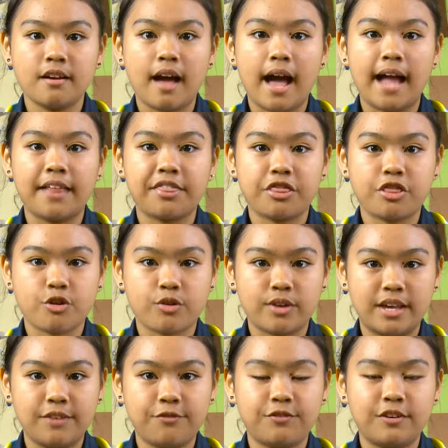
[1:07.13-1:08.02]
at
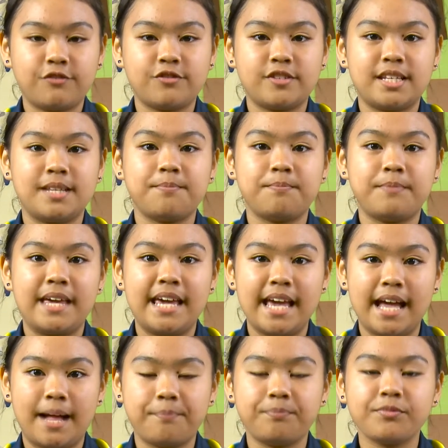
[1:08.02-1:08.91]
3.15
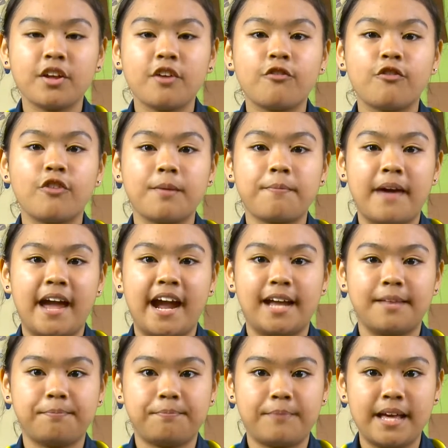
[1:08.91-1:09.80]
p.m. for
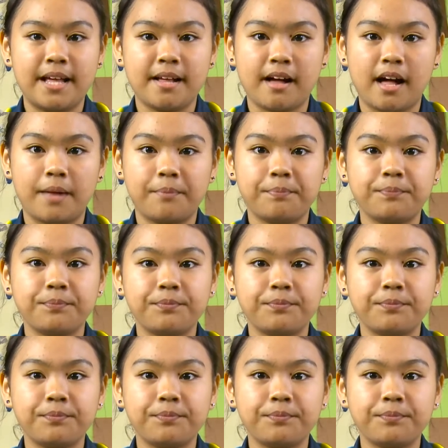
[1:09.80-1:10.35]
parent pickup.